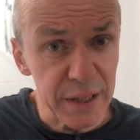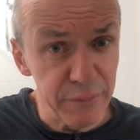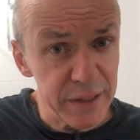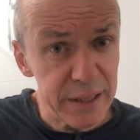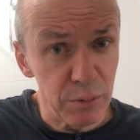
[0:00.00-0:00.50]
a
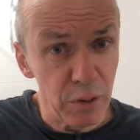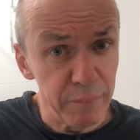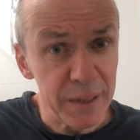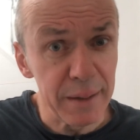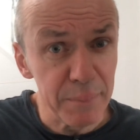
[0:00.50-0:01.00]
video of
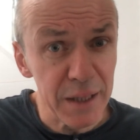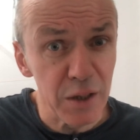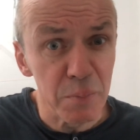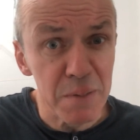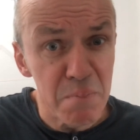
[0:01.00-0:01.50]
me,
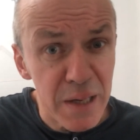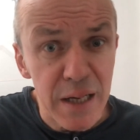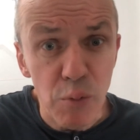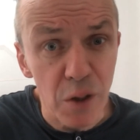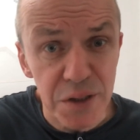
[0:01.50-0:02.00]
it'll be me
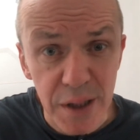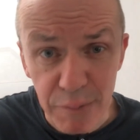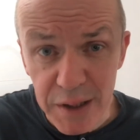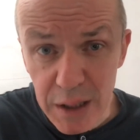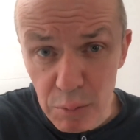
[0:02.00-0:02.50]
watching a
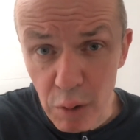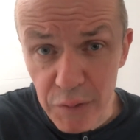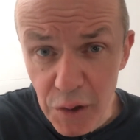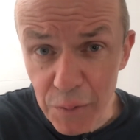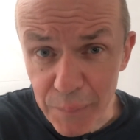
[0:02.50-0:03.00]
video of
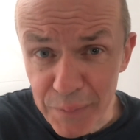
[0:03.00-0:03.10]
you.